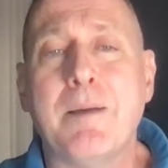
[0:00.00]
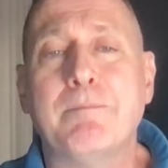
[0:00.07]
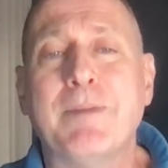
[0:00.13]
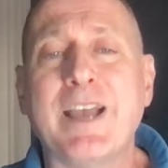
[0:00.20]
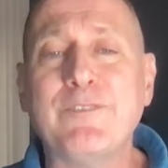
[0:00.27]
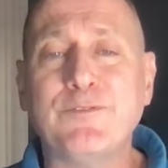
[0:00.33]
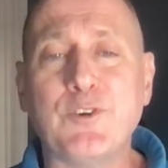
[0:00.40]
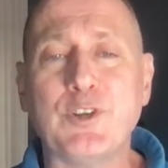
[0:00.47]

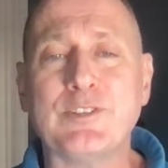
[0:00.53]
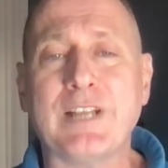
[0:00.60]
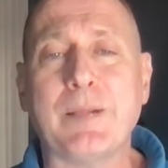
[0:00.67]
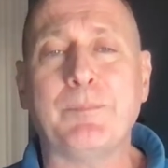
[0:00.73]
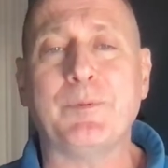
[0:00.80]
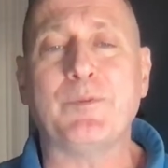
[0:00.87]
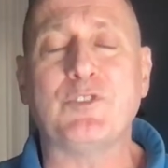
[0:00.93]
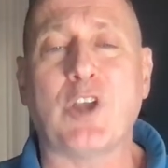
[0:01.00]
My first
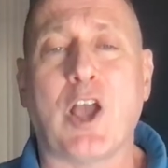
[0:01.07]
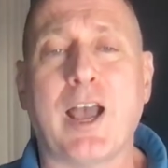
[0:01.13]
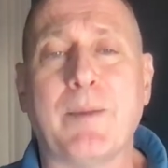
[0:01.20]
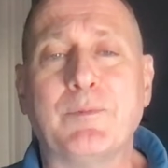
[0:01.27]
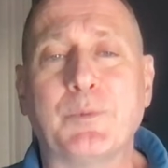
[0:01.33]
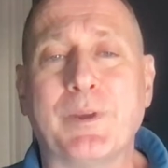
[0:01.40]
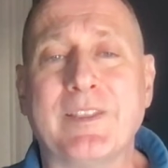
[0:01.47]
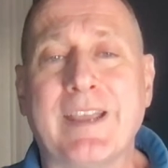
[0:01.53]
couple of
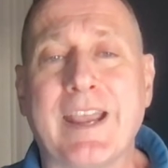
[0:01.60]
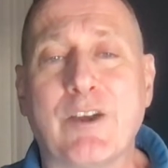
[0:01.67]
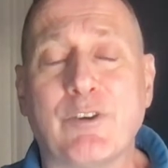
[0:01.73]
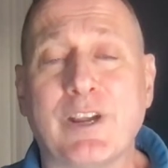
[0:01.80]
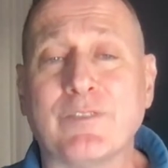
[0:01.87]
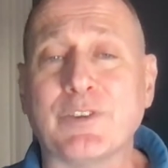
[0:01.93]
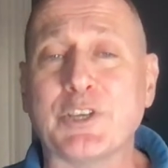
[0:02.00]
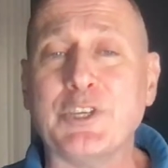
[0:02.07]
jobs were in the
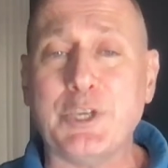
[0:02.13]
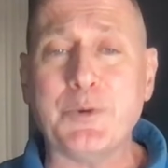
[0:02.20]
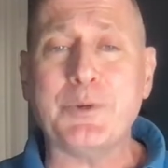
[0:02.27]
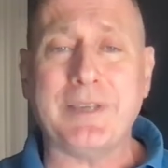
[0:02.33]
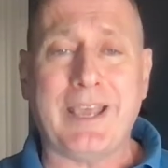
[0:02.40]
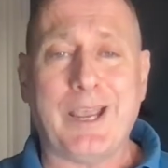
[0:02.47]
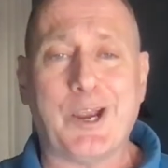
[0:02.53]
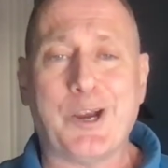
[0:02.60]
area of acute
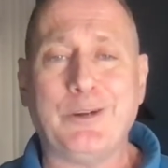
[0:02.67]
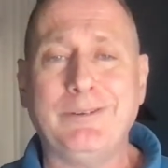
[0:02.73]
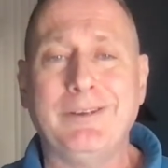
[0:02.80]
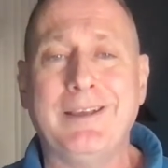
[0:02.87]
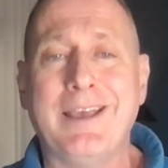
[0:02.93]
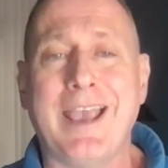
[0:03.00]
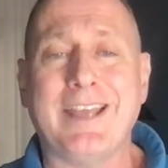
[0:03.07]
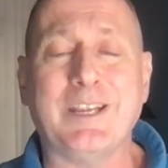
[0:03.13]
care
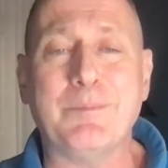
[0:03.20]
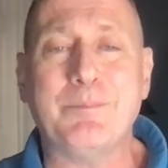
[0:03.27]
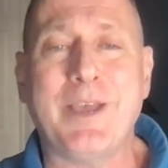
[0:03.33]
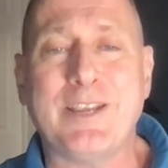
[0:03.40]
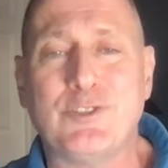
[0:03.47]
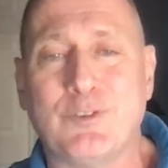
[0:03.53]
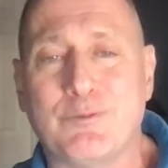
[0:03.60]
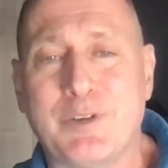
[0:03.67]
and
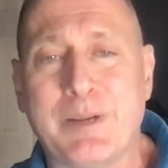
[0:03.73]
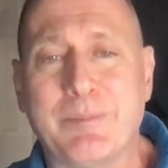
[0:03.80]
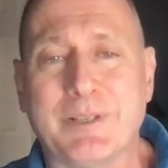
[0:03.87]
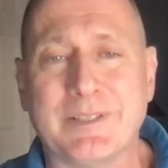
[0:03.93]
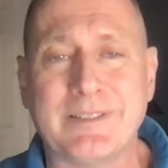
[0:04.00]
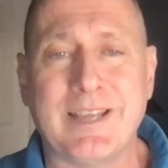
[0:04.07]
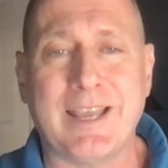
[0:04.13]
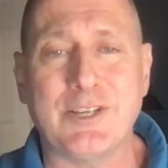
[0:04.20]
inpatient
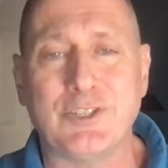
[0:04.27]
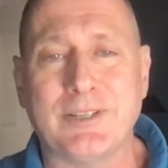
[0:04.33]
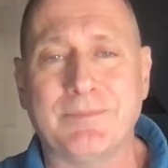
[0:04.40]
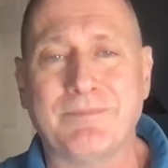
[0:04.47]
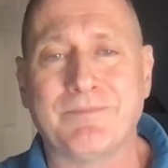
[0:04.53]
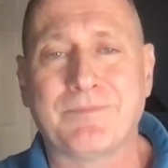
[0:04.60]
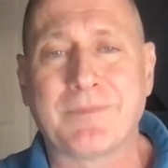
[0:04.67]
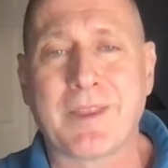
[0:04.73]
rehabilitation,
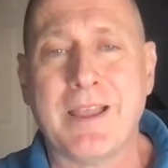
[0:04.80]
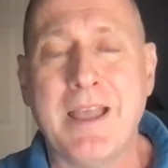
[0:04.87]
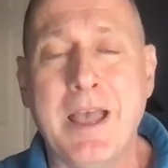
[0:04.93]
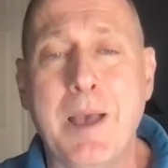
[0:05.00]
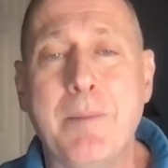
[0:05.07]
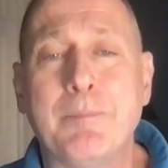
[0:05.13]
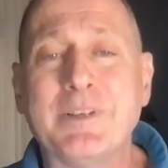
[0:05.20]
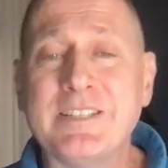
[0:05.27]

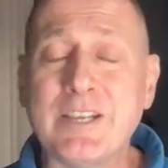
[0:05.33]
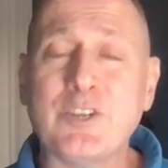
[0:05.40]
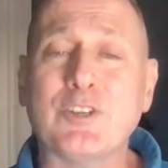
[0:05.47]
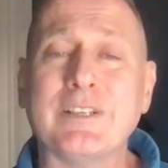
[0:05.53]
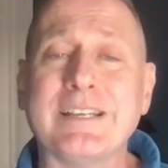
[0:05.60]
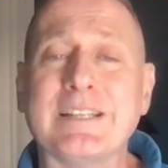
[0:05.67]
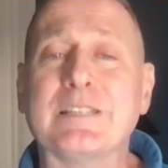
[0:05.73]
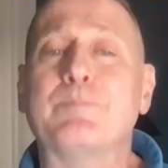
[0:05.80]

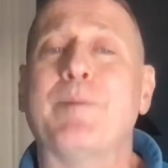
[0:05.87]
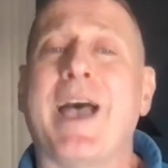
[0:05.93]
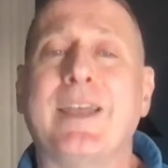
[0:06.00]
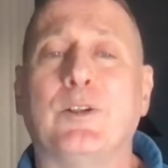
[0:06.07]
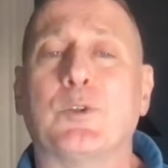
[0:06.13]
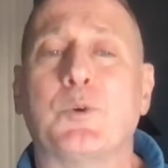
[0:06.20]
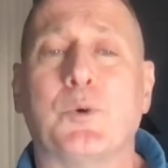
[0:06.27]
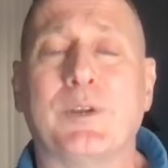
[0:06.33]
particularly in
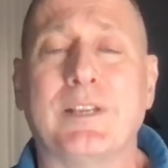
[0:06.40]
spinal cord